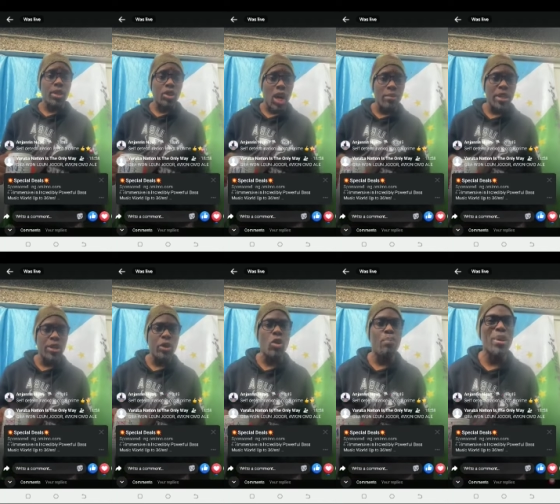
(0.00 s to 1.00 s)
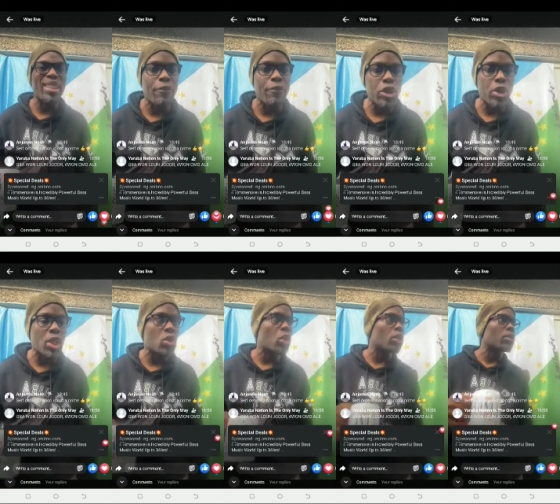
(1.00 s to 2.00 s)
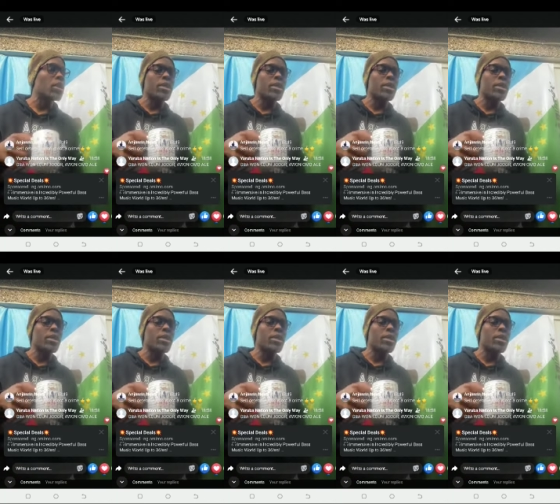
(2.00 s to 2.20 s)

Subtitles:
crime, it no go better for you as well.